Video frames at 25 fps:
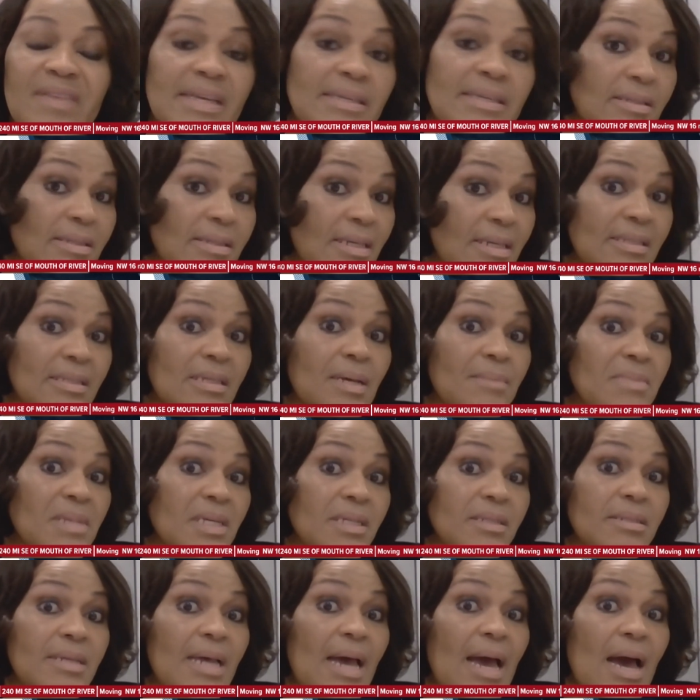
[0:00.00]
they see
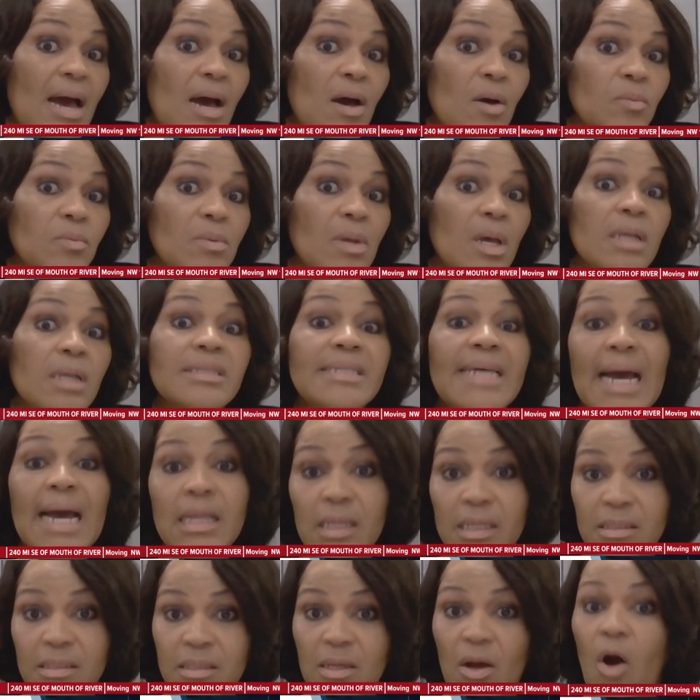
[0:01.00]
something down, tell
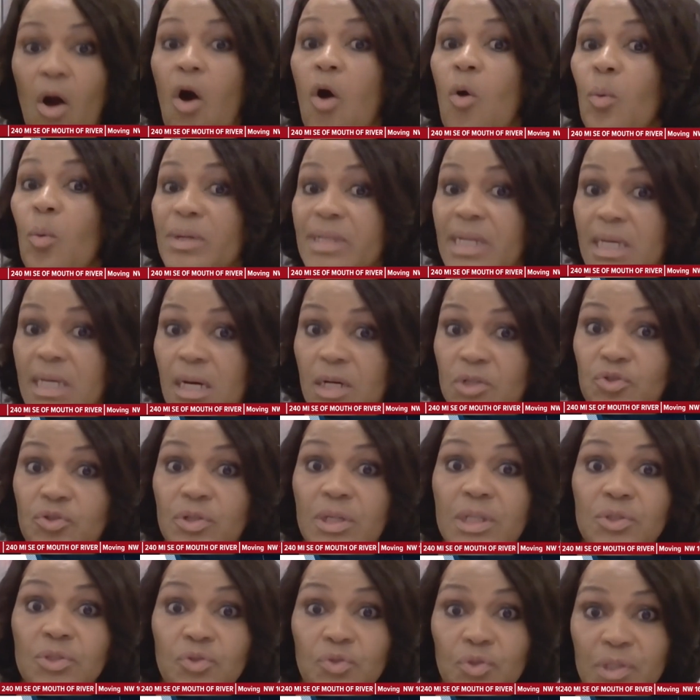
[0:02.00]
them, all 100
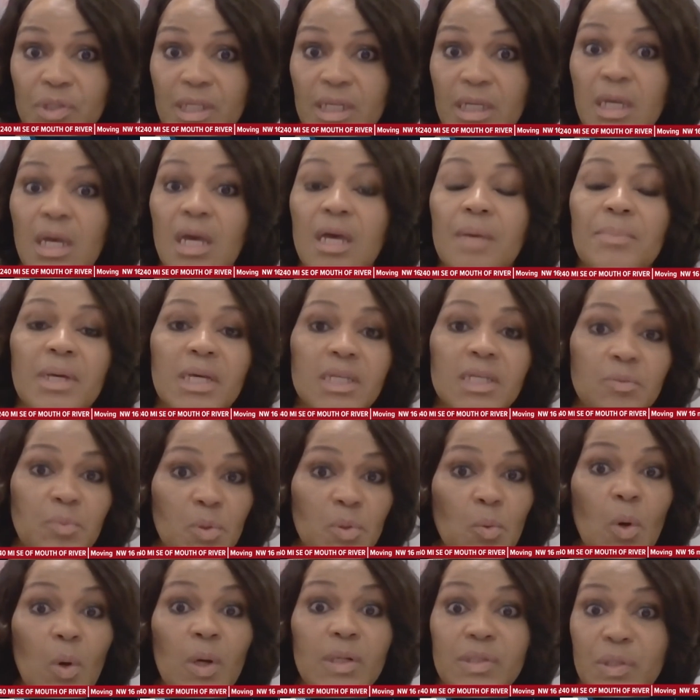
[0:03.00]
entities, because we
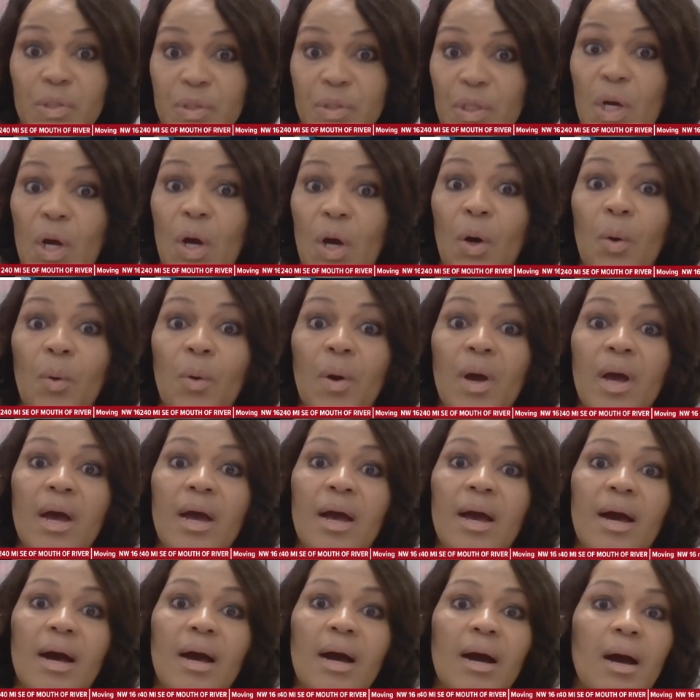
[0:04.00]
want to know.
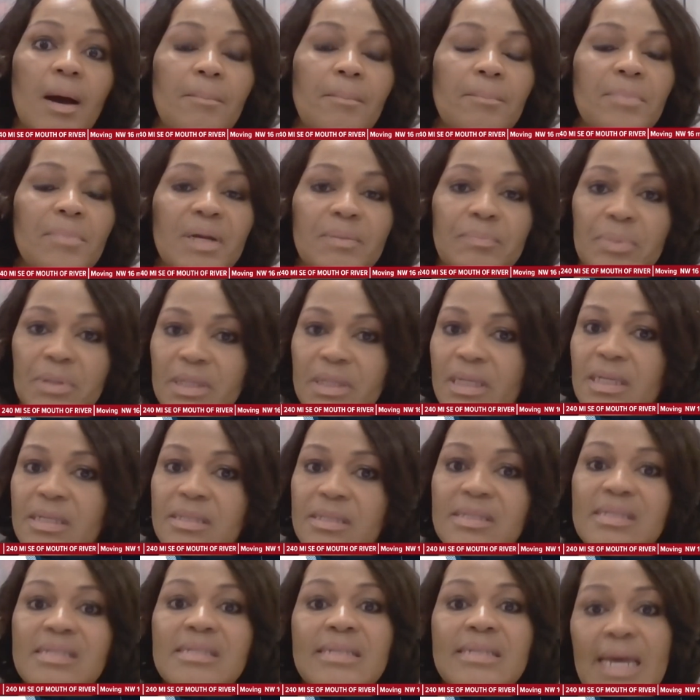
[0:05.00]
But
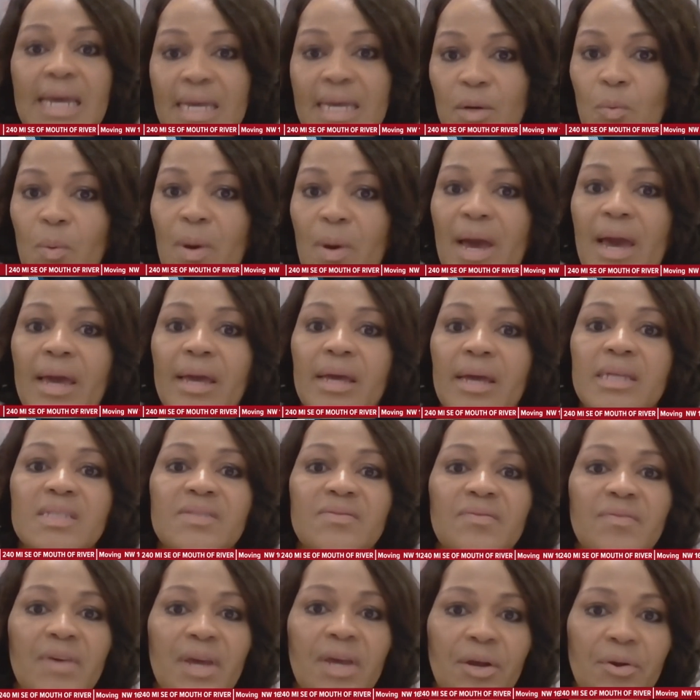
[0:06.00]
please stay away,
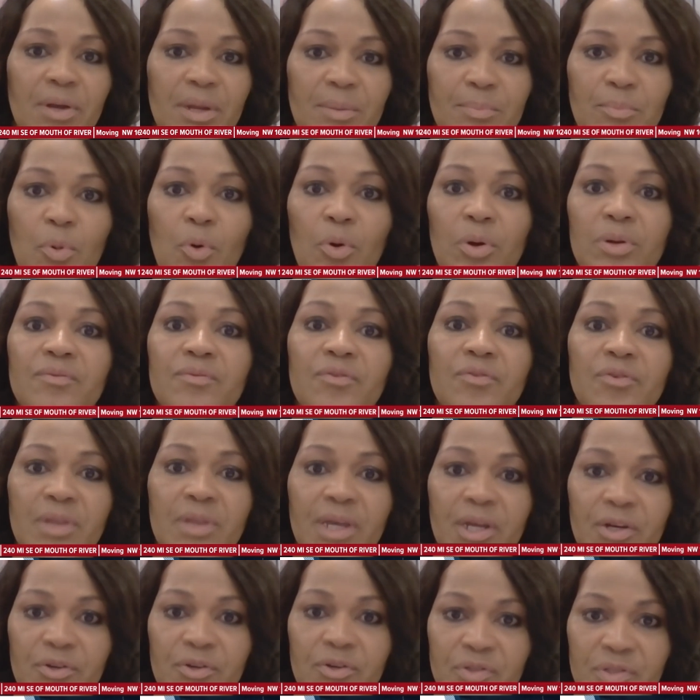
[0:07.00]
very important for
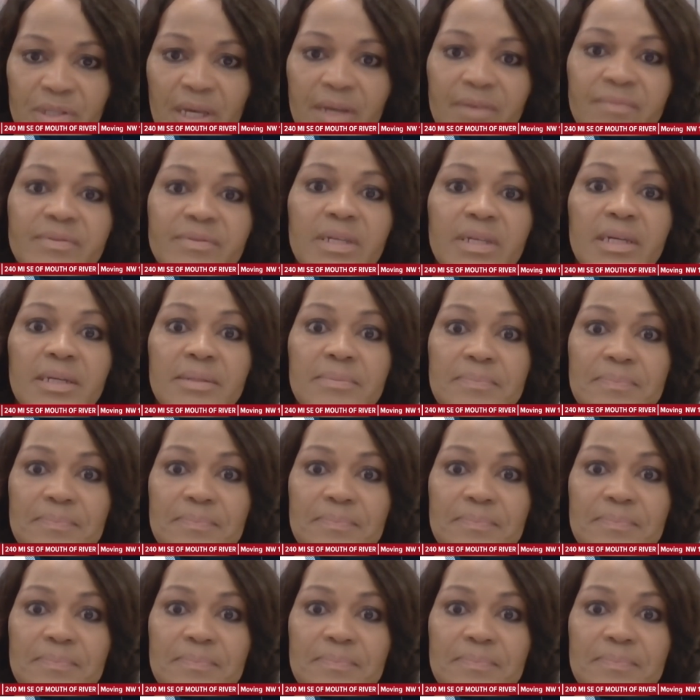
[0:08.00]
their safety.